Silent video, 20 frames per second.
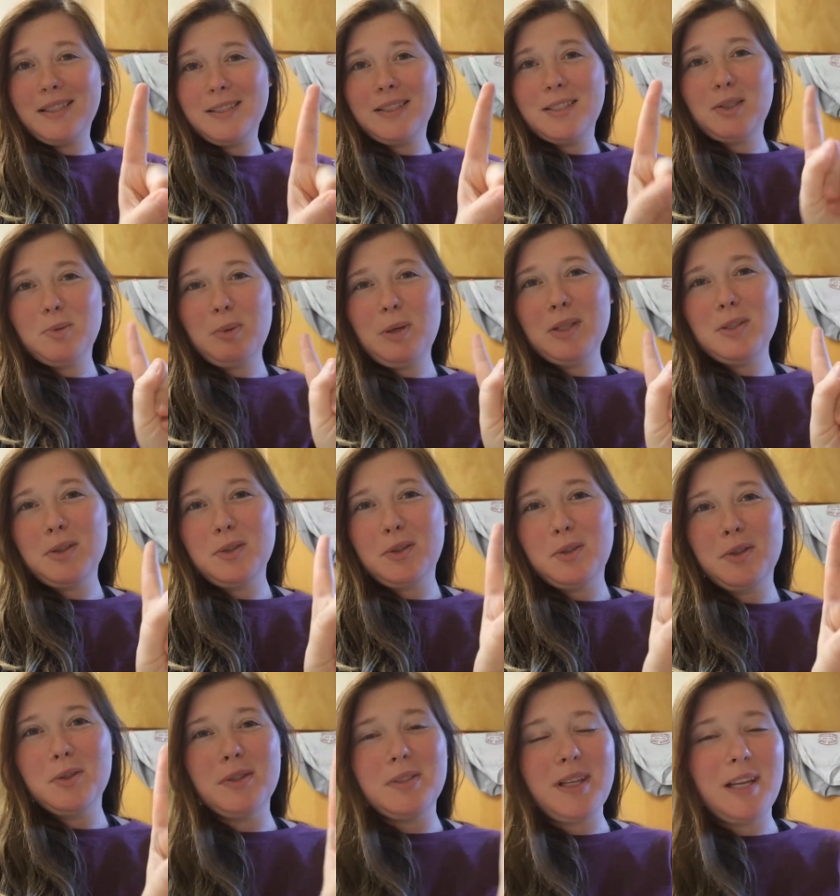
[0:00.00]
is a special
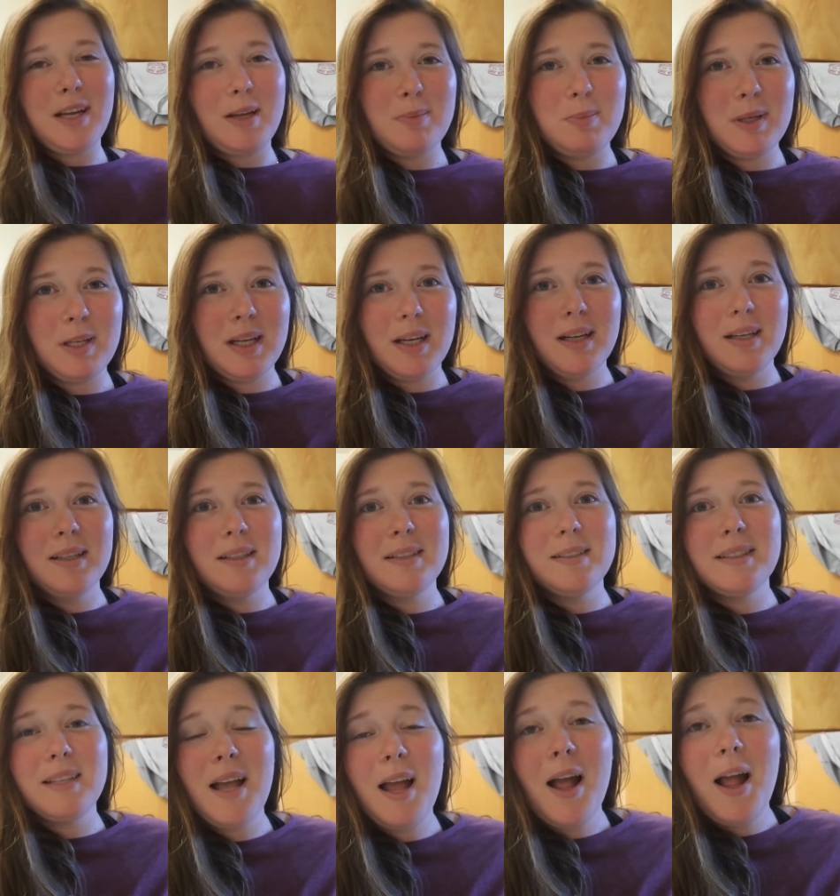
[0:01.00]
Tuesday
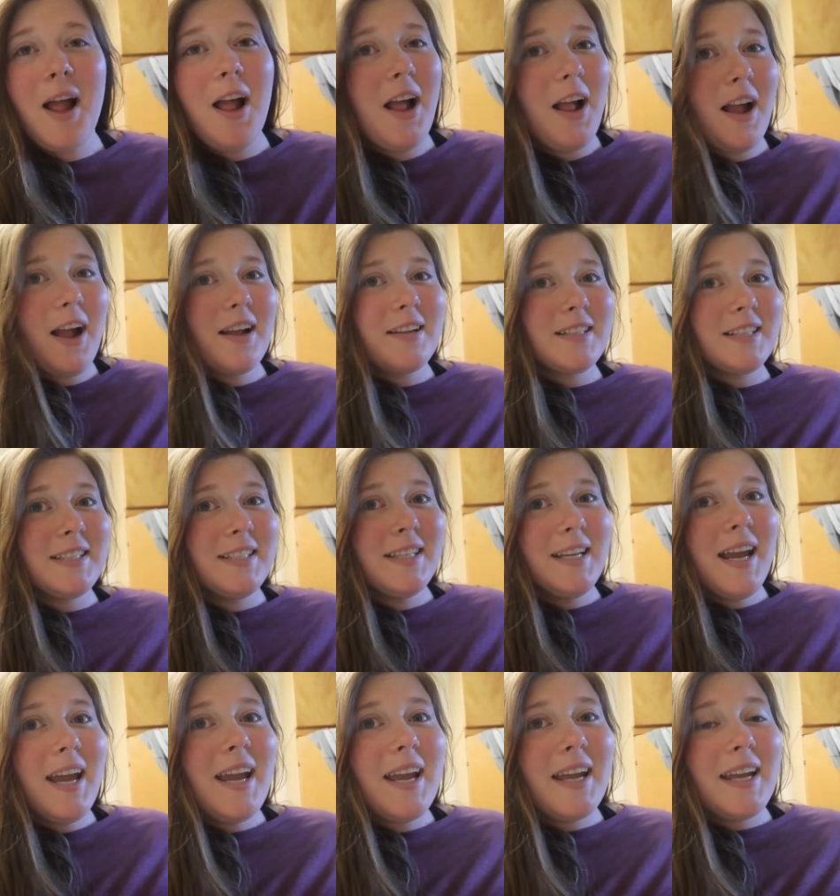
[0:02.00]
because
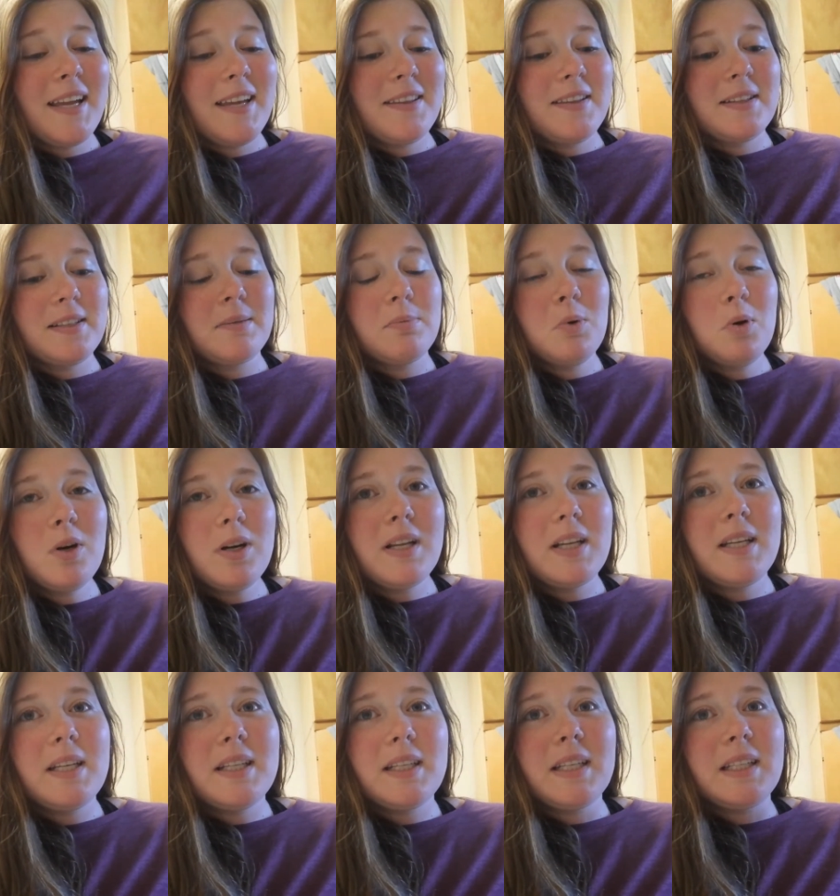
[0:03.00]
today, this
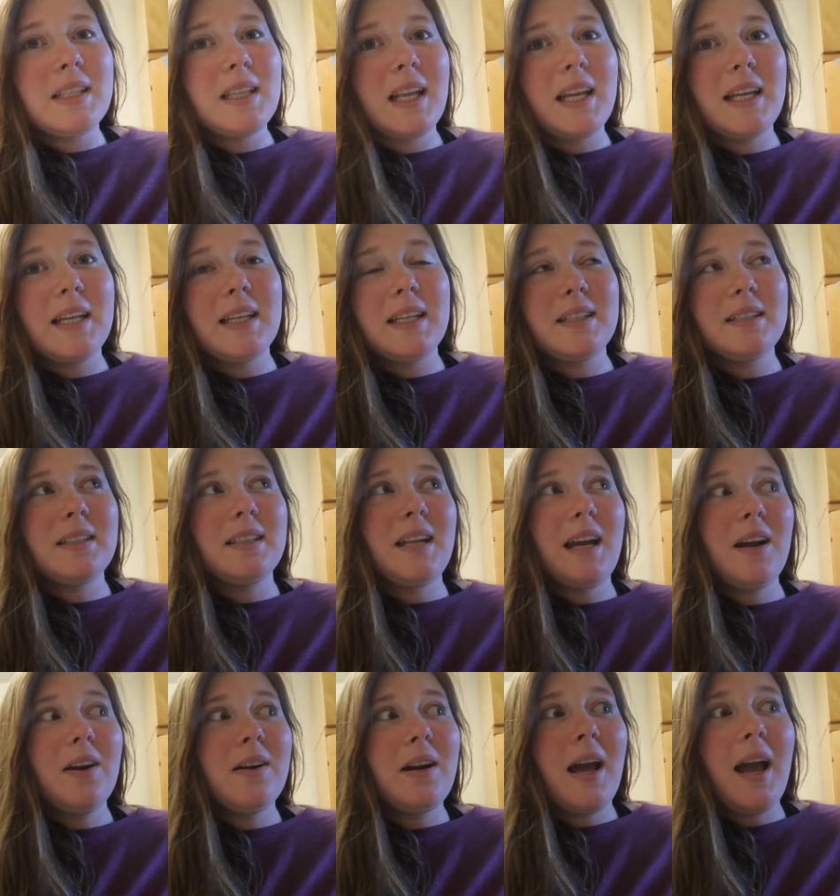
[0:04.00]
morning, in like an
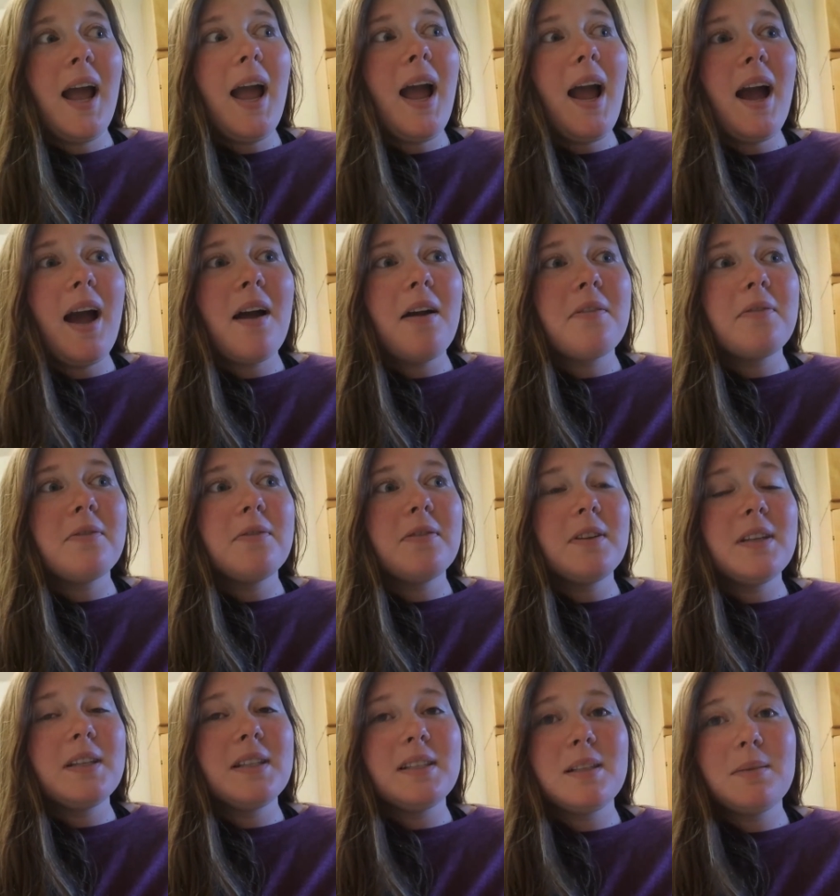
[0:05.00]
hour and a half,
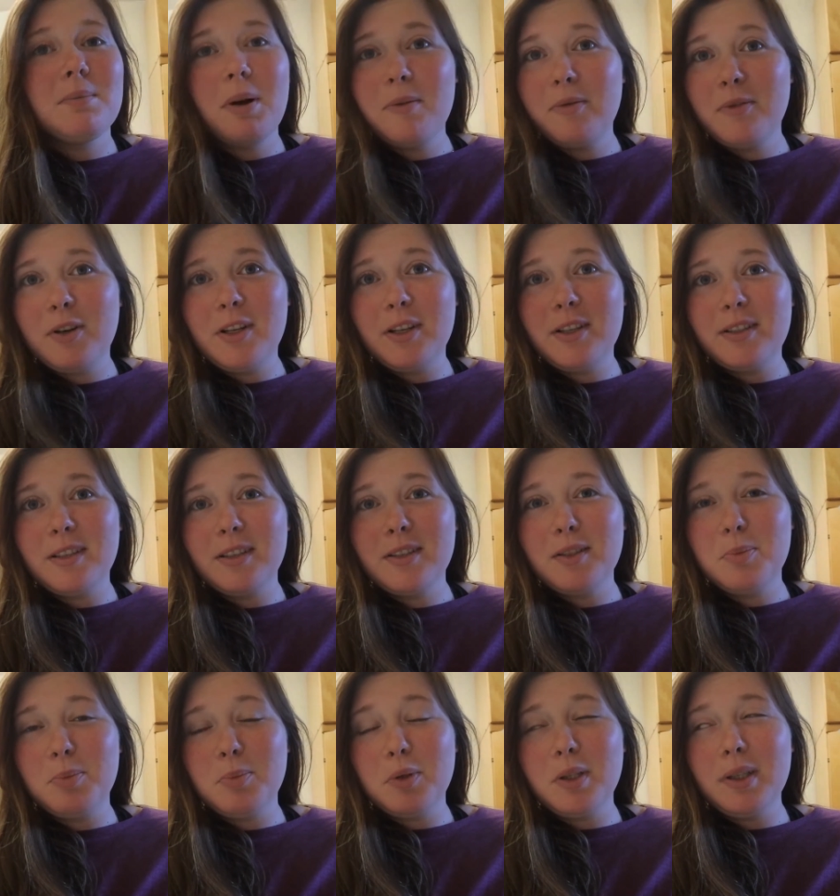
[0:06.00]
is the Mumford &
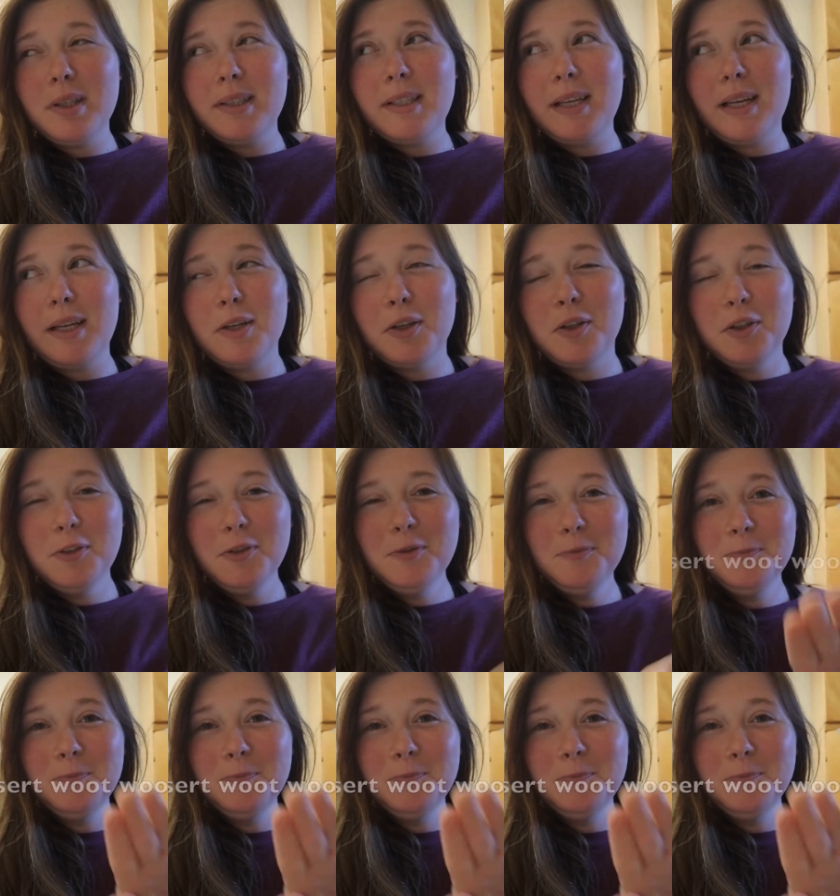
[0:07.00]
Sons pre-sale.